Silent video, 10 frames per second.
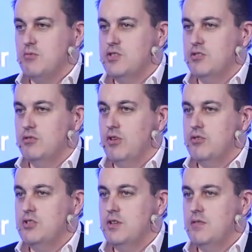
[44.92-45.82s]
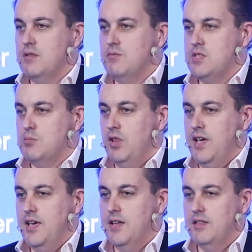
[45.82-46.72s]
original notion of the invisible
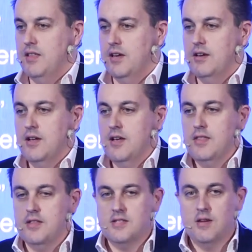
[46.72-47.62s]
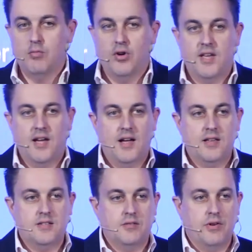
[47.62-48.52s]
hand that somebody
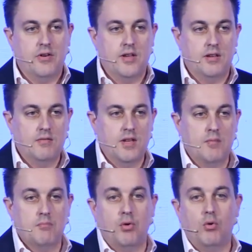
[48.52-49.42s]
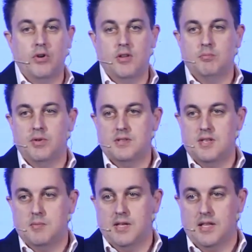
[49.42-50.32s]
asked a very important but
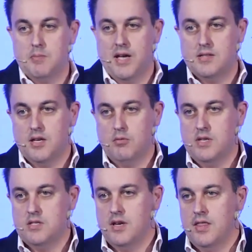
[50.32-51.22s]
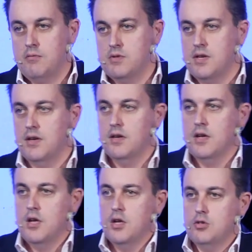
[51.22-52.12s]
seemingly basic question, and that was a
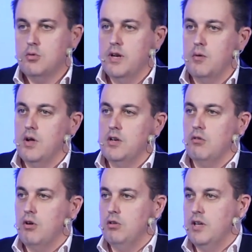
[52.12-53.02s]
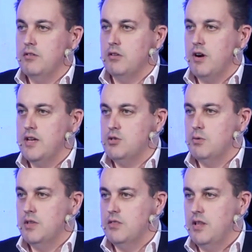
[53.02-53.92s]
21-year-old
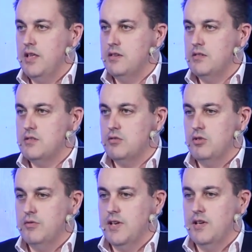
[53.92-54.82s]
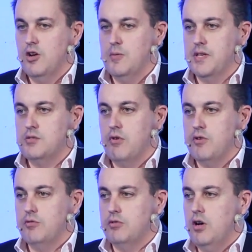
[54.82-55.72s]
undergraduate at the London School of Economics,
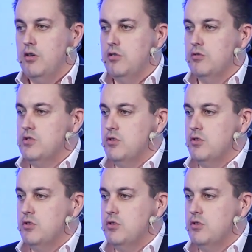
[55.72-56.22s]
Ronald Coase,